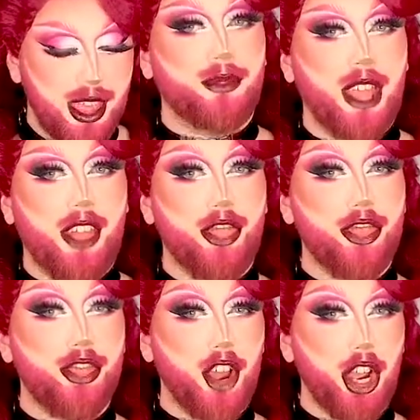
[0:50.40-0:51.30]
And
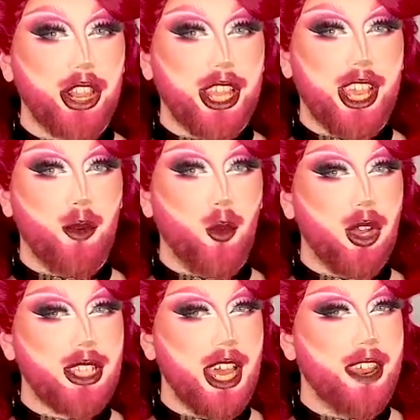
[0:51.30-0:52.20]
thirdly,
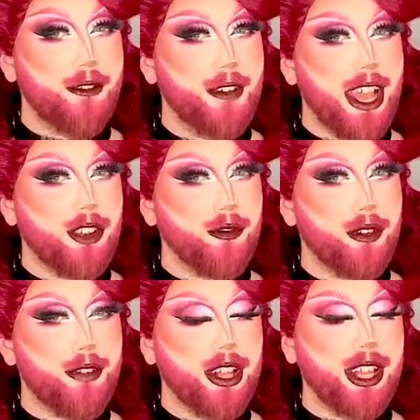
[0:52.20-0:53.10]
was it an effective
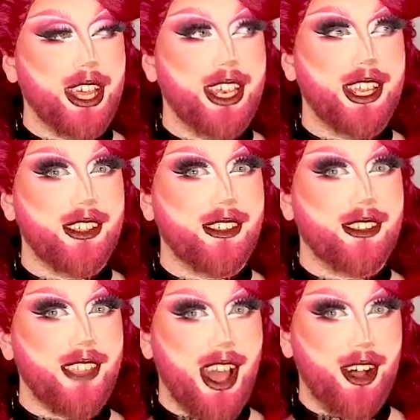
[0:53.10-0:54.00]
reveal in
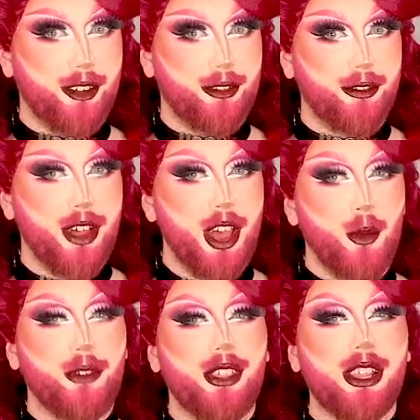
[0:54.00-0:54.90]
itself?
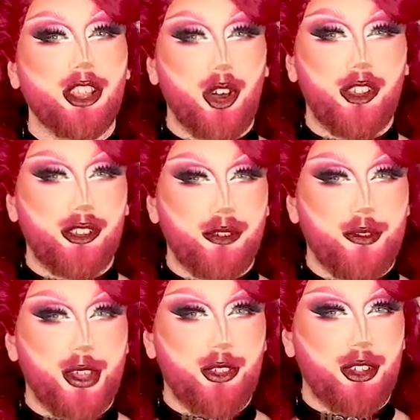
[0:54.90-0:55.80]
We've seen lots of
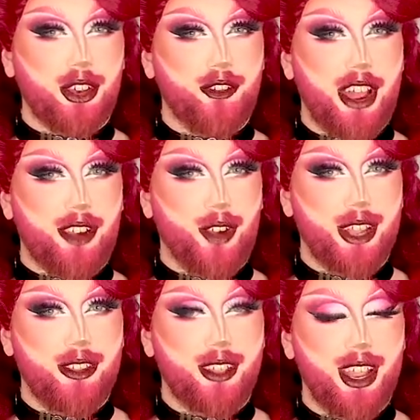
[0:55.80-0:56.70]
reveals on the Drag
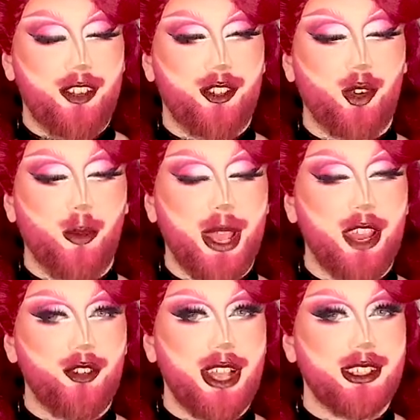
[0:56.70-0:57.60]
Race stage, so it'll be
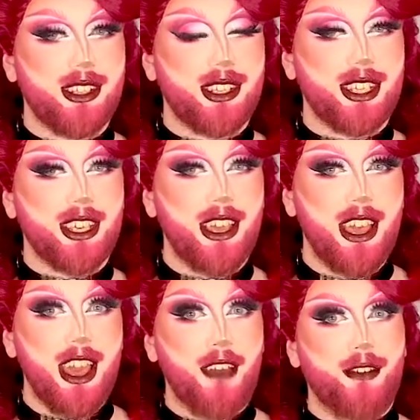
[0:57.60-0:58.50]
interesting to see
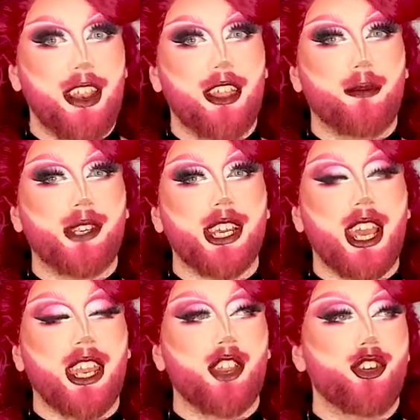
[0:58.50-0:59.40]
if any of them take it
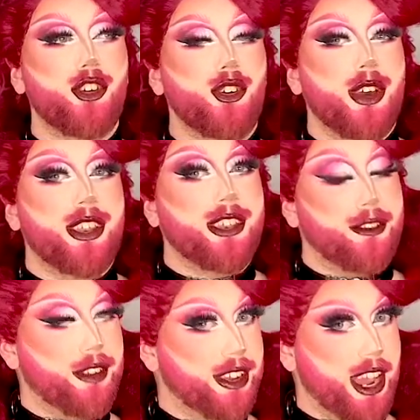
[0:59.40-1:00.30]
in a new and
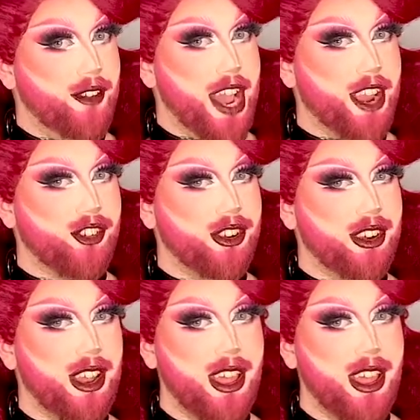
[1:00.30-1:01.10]
different direction.